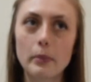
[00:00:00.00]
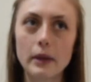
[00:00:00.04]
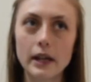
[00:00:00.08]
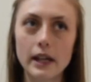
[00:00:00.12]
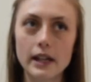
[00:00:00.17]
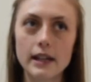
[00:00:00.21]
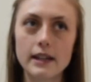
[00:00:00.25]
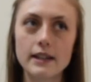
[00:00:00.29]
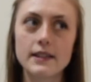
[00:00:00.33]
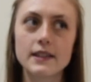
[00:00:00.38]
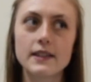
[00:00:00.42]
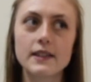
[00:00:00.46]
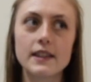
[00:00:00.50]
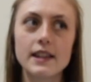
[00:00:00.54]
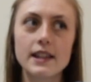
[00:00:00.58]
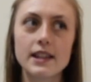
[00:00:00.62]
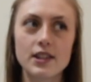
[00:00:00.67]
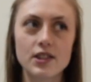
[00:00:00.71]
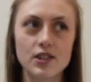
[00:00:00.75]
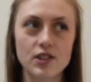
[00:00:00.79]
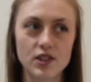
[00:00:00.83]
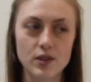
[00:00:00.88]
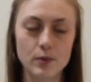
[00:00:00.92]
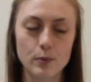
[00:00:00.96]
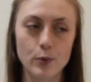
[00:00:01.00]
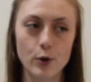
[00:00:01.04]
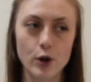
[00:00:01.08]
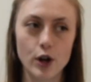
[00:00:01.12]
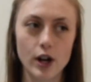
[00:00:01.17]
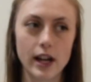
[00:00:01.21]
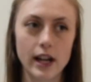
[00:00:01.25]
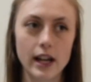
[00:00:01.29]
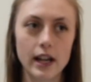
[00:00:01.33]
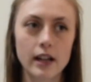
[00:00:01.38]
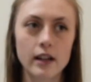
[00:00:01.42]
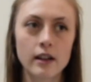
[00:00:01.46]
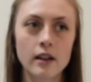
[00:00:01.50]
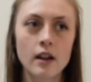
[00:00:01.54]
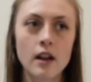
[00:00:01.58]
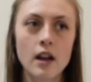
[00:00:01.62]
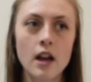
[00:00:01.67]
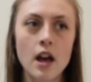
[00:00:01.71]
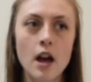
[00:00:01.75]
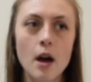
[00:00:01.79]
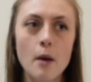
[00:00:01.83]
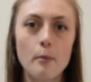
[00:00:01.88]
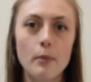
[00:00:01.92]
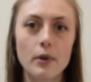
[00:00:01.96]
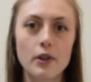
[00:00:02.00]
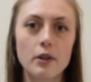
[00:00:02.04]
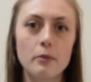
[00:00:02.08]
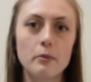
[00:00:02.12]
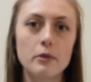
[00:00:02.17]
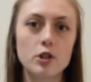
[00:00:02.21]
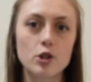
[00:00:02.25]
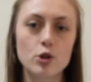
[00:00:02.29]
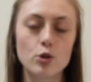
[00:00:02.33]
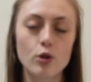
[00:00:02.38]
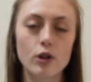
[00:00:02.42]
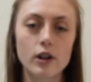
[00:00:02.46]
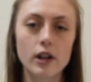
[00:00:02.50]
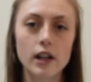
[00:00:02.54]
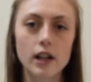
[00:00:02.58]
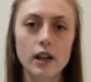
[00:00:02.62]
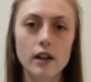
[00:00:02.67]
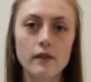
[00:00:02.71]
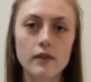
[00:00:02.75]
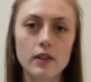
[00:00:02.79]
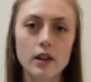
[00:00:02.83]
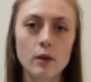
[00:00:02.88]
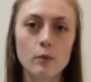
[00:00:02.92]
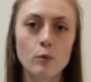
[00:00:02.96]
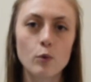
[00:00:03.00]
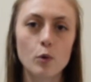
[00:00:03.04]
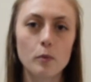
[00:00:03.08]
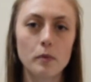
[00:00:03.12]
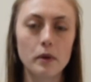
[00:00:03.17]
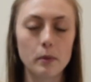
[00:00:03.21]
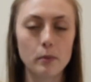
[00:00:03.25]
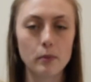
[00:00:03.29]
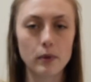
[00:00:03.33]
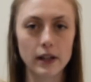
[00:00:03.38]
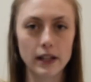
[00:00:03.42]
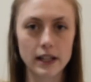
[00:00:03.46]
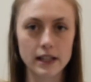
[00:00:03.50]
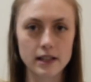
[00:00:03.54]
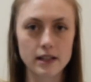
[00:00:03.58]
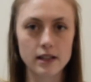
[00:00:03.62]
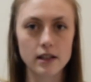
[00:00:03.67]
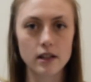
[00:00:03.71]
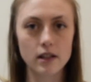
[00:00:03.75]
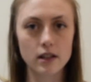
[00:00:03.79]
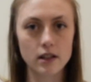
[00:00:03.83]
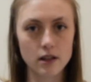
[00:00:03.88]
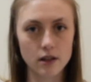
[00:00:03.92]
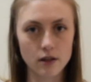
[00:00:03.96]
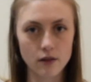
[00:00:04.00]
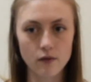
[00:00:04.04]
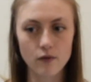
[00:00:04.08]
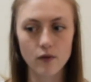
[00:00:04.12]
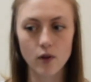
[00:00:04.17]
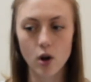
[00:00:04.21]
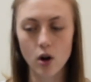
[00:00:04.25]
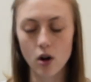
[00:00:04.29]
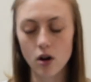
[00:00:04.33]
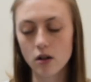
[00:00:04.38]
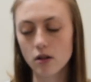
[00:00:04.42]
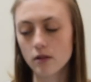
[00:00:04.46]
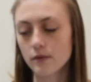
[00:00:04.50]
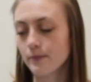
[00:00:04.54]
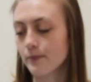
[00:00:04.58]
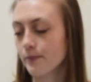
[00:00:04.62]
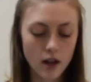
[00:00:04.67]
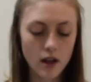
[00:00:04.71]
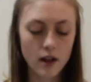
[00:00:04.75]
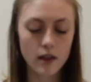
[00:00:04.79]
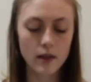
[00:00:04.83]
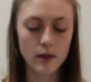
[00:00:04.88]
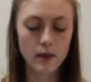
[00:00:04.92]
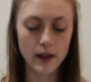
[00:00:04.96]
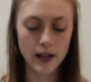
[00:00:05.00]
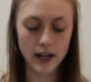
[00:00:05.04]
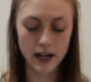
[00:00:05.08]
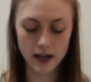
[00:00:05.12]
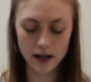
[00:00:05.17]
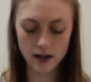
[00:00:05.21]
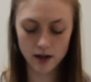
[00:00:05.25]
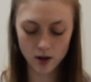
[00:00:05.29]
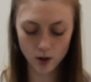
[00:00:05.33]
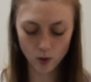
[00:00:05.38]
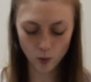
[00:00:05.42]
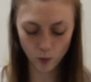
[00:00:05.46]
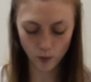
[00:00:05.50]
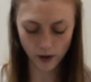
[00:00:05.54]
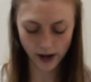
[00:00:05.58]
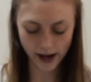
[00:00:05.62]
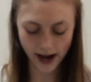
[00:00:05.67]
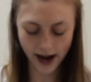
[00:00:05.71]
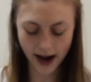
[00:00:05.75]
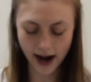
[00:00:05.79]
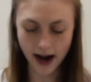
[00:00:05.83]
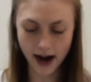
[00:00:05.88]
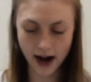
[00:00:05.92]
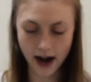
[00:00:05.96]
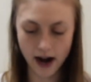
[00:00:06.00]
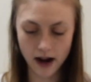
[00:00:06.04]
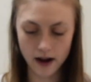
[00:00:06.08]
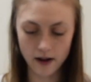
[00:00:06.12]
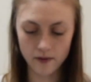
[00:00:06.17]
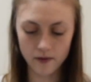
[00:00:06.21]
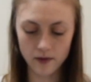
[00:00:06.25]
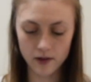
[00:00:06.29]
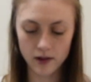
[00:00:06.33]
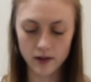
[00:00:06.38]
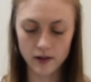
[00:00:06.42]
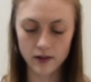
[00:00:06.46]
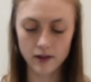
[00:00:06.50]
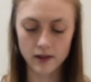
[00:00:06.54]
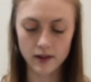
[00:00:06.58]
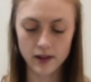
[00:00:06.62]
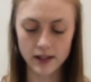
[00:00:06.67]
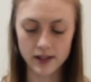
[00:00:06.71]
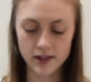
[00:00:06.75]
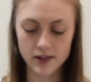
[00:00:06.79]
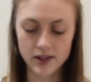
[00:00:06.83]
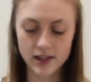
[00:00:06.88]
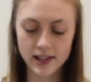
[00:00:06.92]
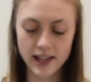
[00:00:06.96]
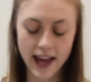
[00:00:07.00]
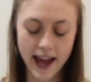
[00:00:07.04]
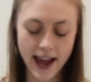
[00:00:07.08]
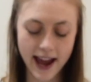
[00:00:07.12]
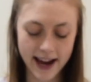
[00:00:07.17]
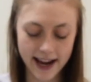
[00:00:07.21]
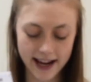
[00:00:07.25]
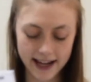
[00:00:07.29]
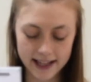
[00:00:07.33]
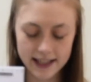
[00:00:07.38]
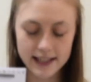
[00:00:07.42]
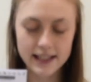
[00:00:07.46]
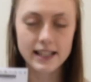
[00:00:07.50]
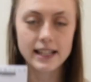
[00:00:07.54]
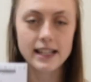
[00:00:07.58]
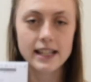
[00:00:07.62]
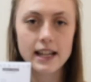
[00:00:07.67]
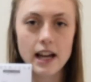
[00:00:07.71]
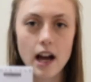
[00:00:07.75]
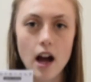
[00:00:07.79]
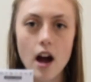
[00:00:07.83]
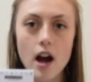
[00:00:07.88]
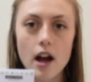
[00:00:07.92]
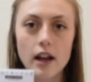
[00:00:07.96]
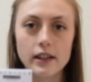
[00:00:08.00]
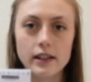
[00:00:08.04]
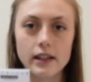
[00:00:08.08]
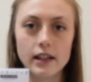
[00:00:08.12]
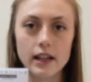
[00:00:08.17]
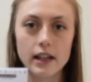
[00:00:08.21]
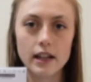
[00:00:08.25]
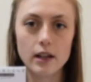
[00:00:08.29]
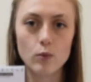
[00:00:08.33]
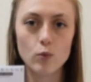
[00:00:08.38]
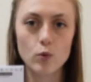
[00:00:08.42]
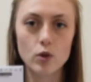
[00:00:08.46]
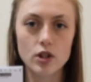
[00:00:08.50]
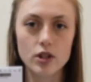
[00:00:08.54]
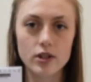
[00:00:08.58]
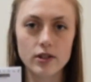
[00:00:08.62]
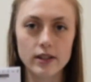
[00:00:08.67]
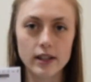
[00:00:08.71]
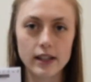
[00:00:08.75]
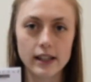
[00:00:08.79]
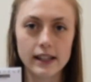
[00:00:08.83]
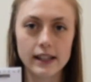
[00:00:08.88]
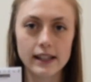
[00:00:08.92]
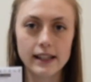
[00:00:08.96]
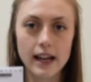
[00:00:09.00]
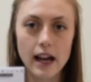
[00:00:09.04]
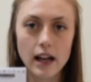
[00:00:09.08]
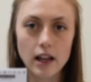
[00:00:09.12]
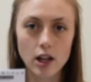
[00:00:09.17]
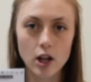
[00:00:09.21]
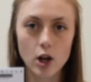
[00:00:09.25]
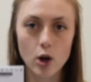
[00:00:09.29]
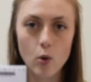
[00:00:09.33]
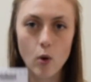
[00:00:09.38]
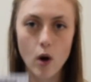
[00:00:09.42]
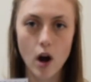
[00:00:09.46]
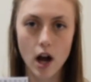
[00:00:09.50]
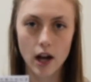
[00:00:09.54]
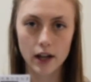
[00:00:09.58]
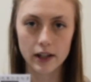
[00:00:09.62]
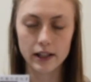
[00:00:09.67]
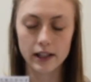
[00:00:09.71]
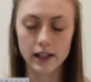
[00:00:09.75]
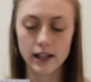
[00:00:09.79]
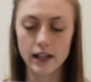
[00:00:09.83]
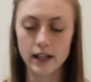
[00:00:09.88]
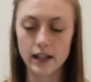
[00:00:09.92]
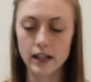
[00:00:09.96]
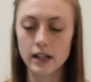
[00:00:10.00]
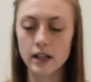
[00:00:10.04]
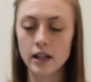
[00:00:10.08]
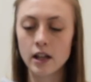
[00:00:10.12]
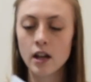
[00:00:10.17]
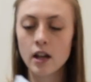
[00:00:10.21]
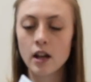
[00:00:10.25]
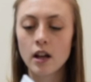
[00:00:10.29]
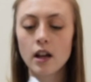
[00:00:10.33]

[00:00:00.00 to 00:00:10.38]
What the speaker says: peas this spring, but the majority of them will be planted in the fall. Then we have this candy onion, which is a yellow onion.